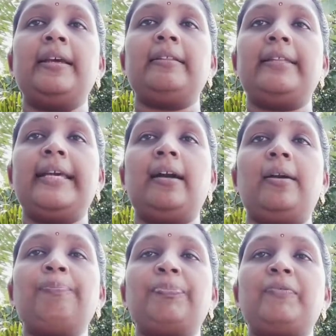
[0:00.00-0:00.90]
They
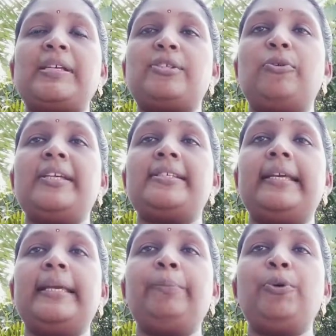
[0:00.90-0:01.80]
are, first one is
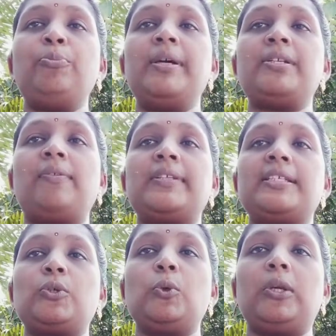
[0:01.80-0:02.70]
improvement of the
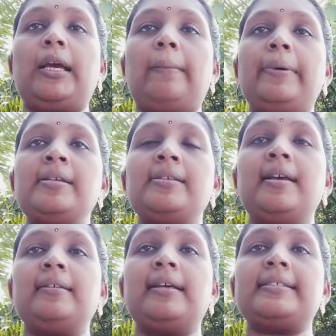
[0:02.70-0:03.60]
school campus,
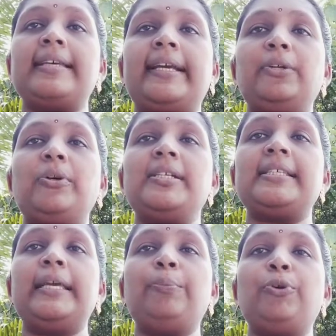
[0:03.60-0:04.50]
then second one is
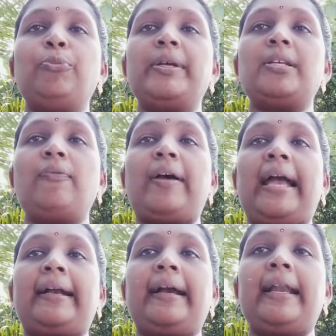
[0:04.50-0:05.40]
improvement of
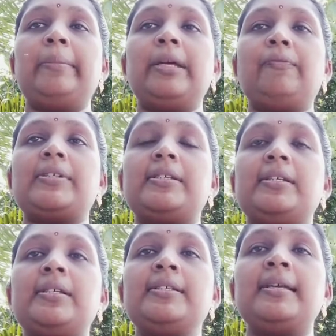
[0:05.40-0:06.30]
academic
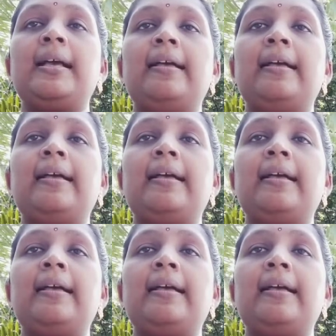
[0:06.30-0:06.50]
facilities,